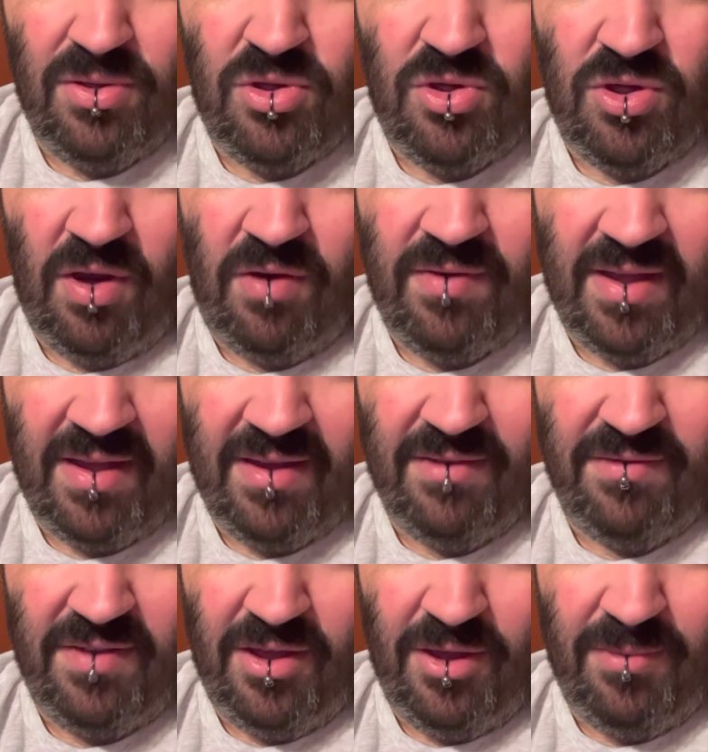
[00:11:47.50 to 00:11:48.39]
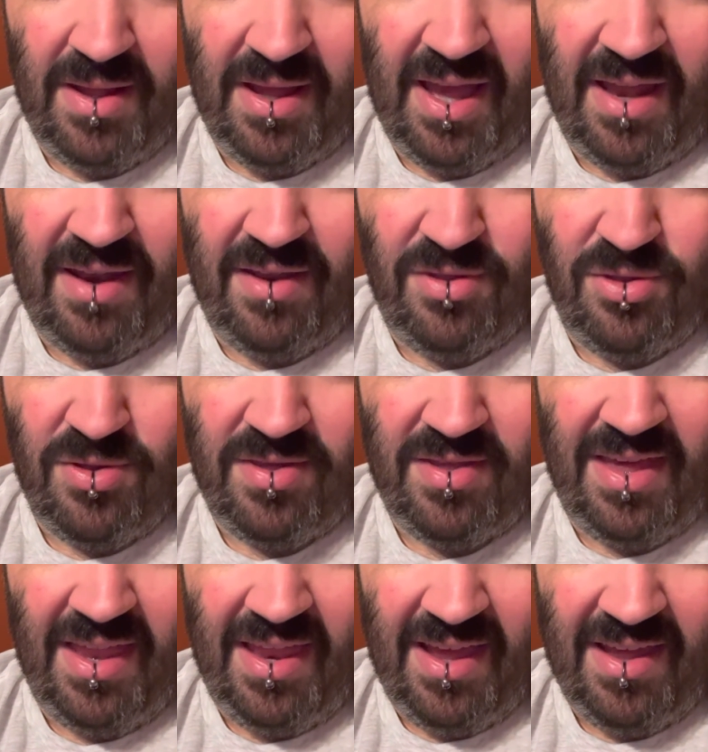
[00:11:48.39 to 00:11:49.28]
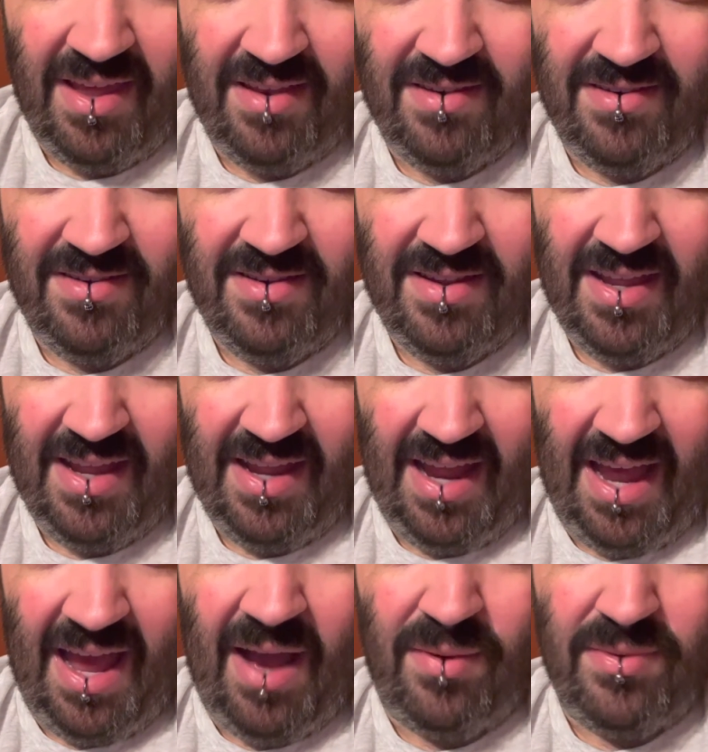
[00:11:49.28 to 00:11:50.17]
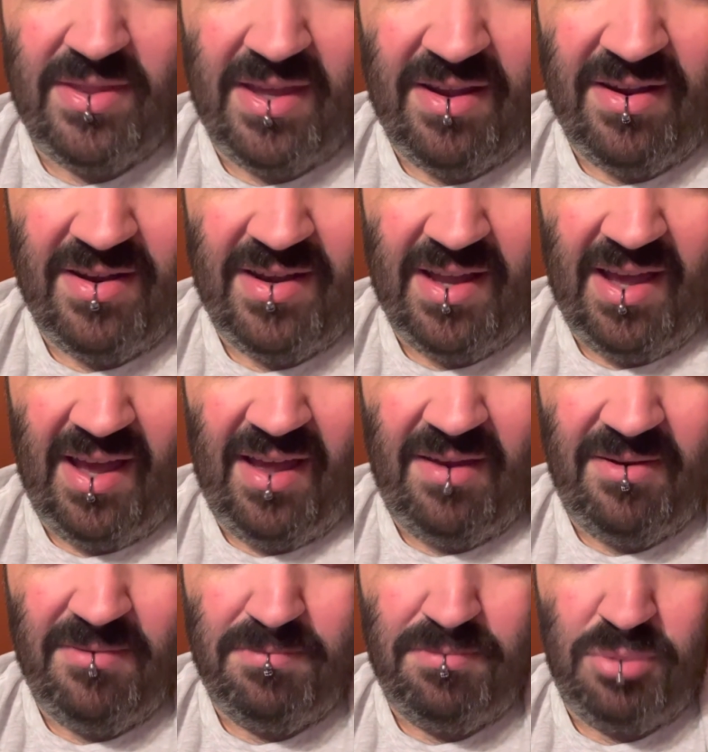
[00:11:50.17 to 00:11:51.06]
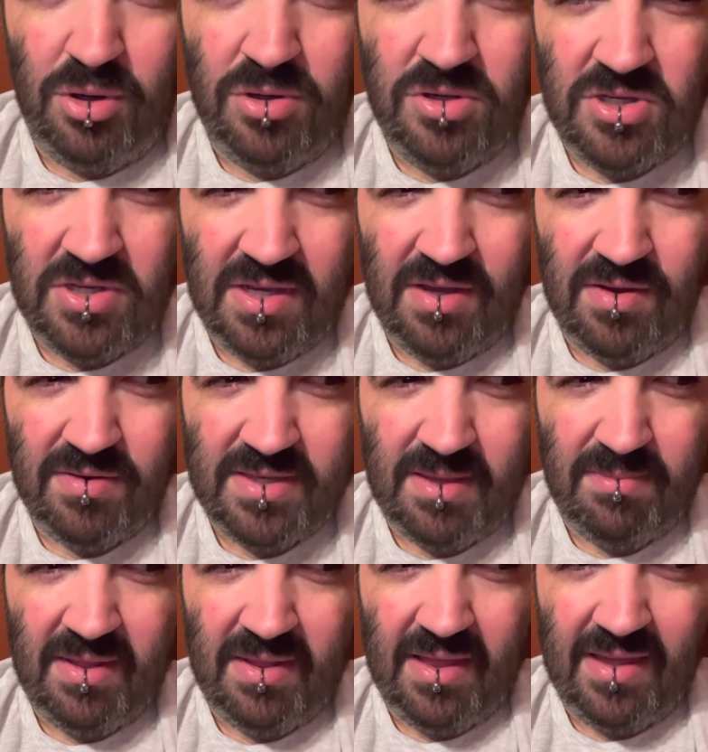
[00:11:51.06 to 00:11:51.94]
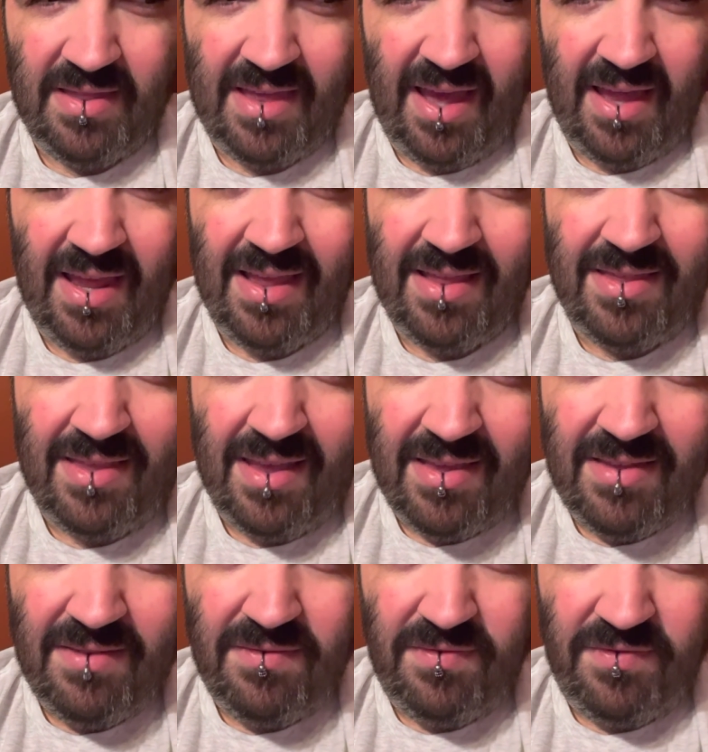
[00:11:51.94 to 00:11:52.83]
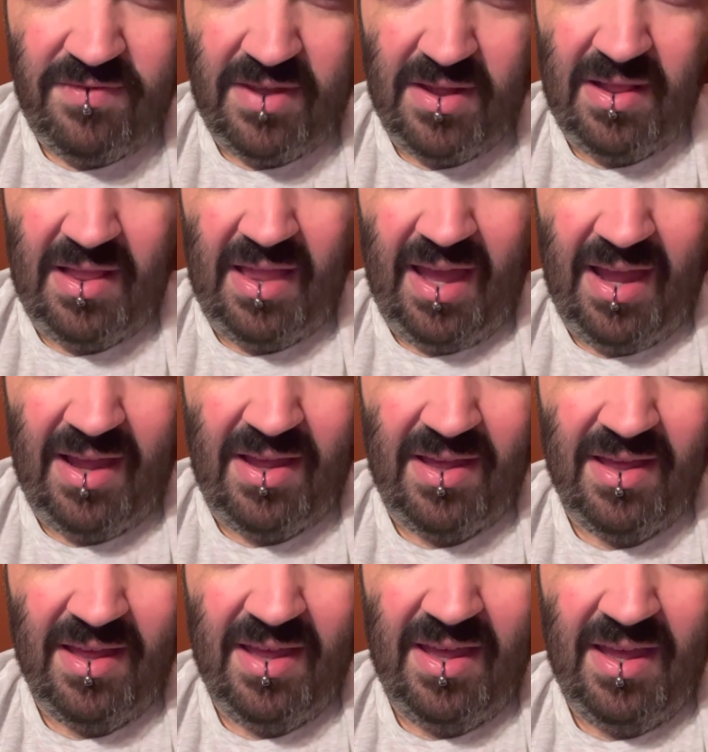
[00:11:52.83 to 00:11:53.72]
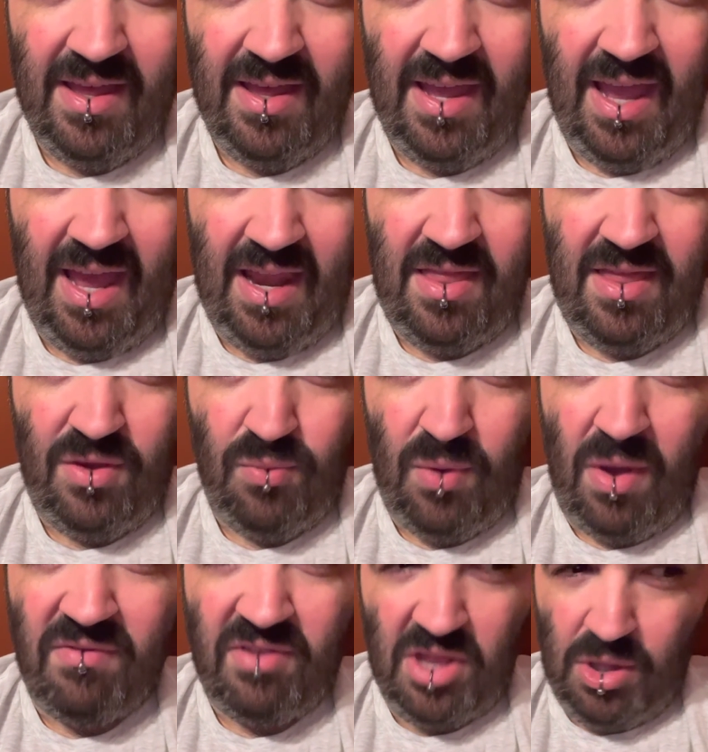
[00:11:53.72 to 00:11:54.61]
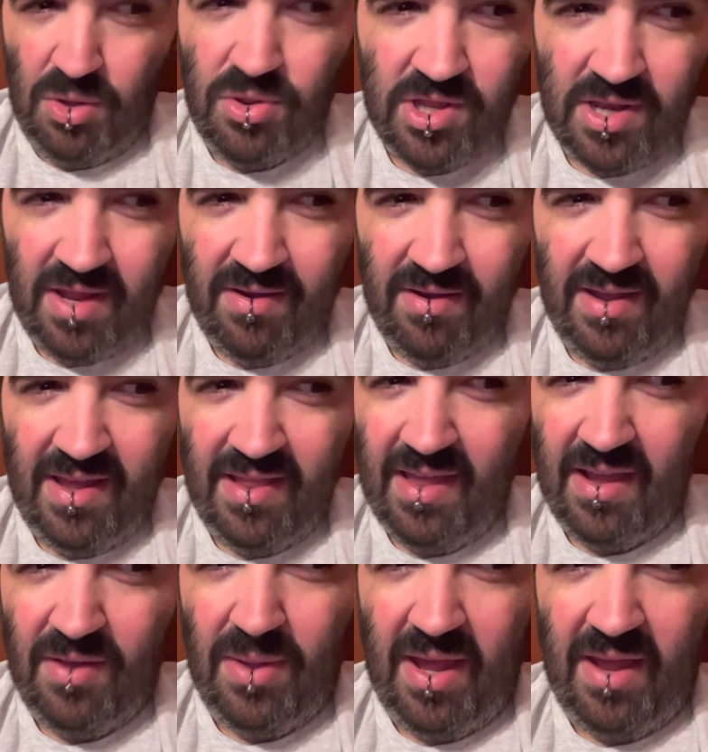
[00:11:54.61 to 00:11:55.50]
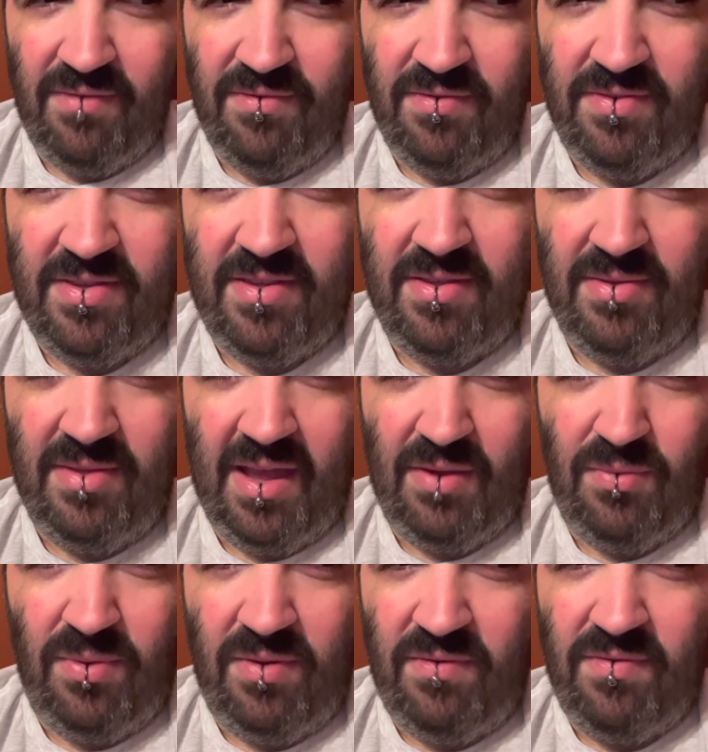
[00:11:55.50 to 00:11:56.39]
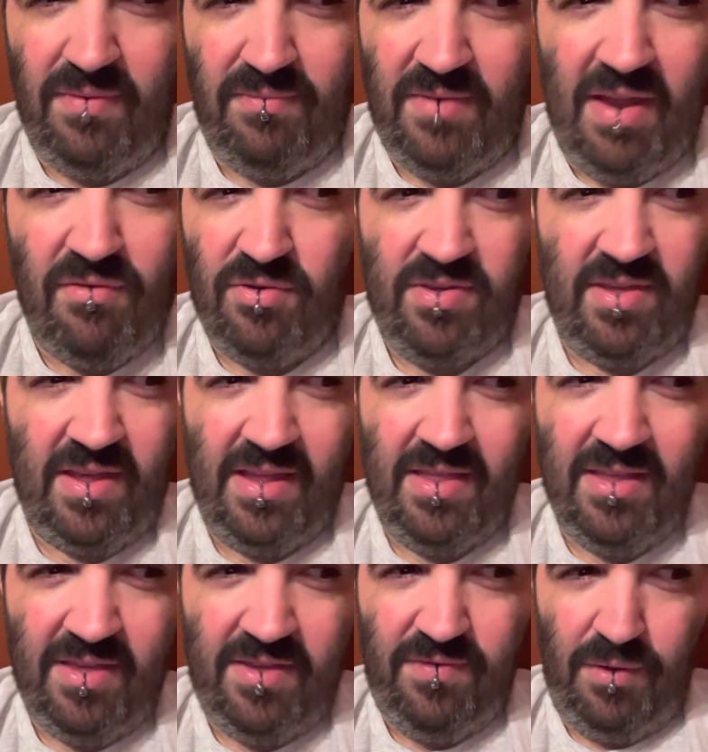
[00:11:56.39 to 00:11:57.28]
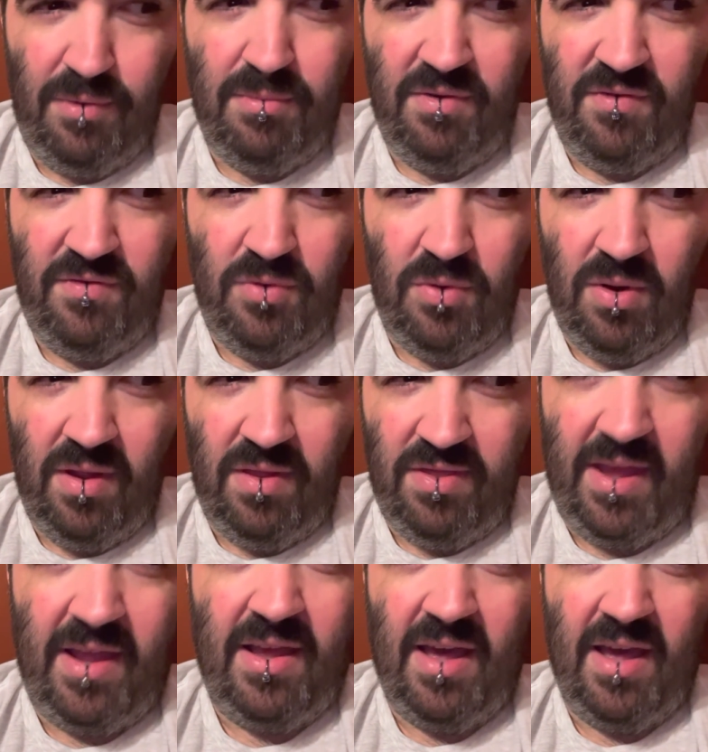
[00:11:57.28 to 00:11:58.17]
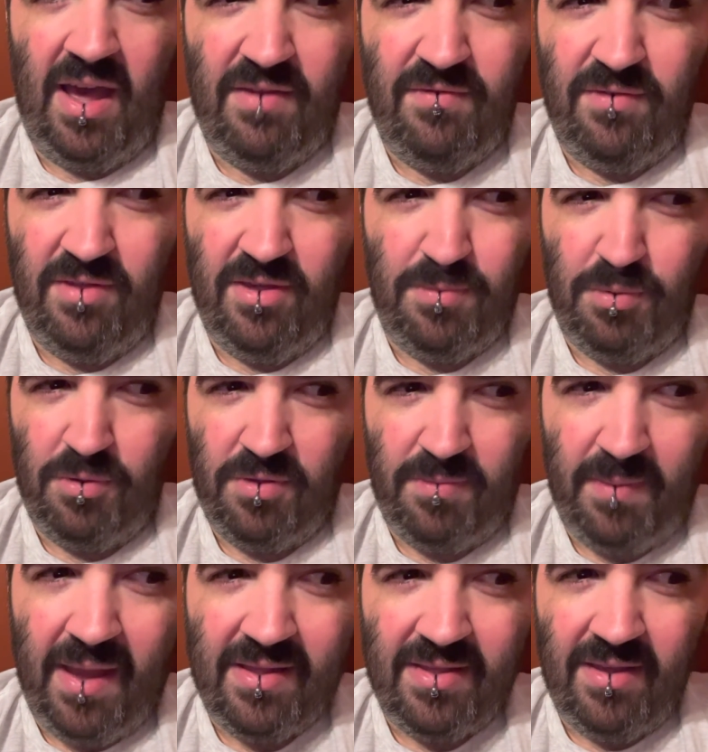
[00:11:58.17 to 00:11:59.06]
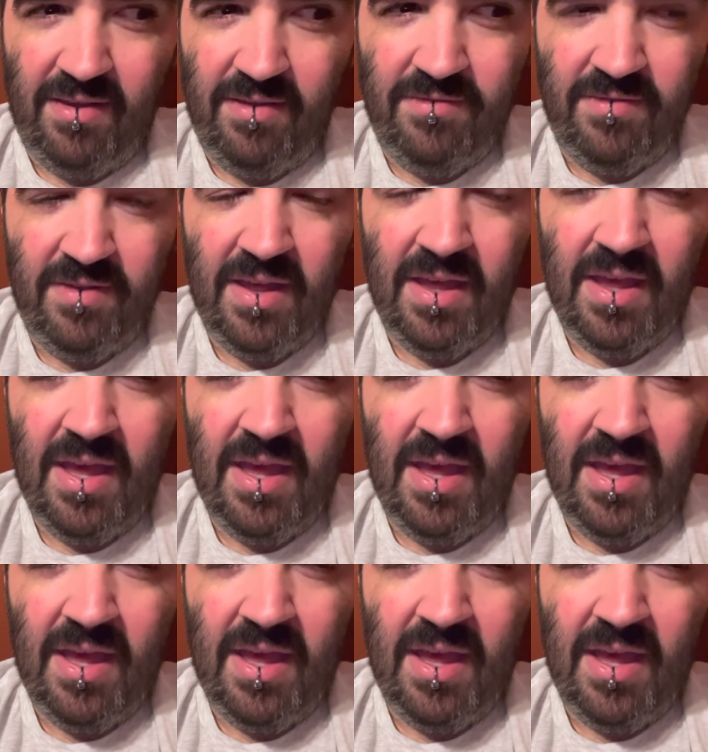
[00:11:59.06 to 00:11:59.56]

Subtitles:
shelving a film and kind of just getting it out there and not pushing it or something like that, it doesn't feel like anything revolutionary. Like we've never seen this film before, and thank God for this perspective.